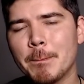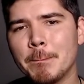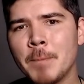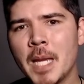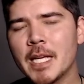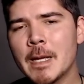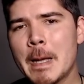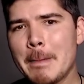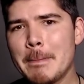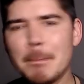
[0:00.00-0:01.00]

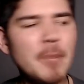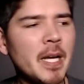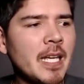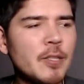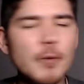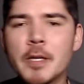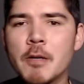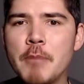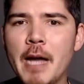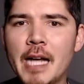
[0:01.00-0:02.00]
making money doing
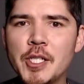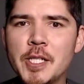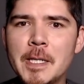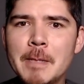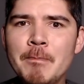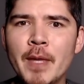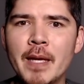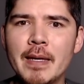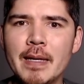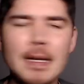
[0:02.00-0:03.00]
your passion
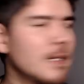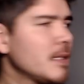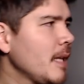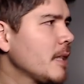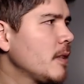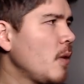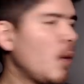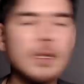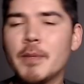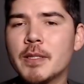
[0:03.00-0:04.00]
is like the
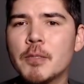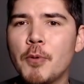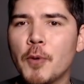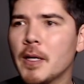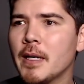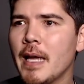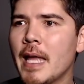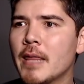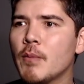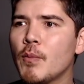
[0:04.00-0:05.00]
ultimate support.
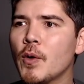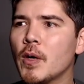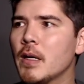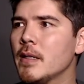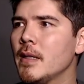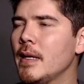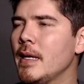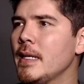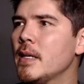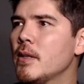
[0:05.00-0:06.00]
And the more
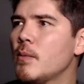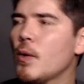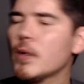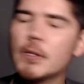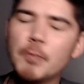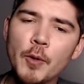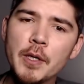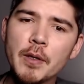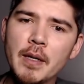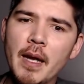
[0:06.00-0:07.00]
you know, the more
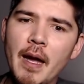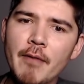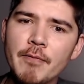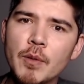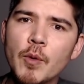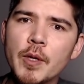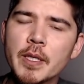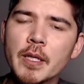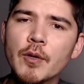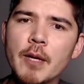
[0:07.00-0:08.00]
support you can have, the more you
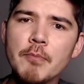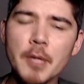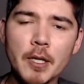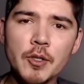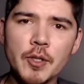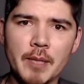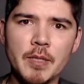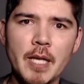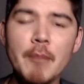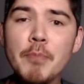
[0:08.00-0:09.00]
can create bigger
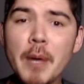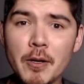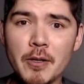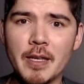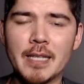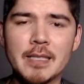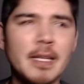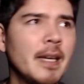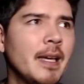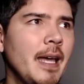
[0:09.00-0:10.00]
dreams and better things.
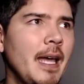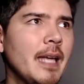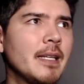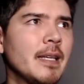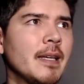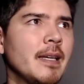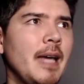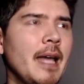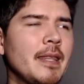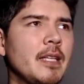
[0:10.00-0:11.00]
And
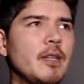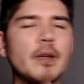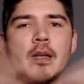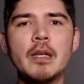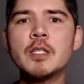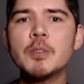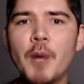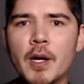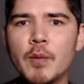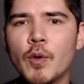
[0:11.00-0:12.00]
and then you can
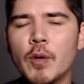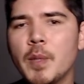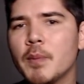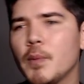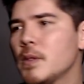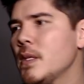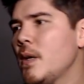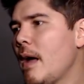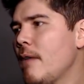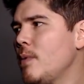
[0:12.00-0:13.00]
inspire more people.
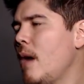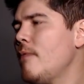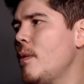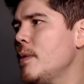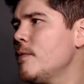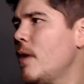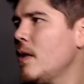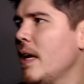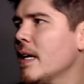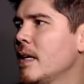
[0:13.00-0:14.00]
So I've I've always
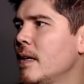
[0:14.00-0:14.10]
felt like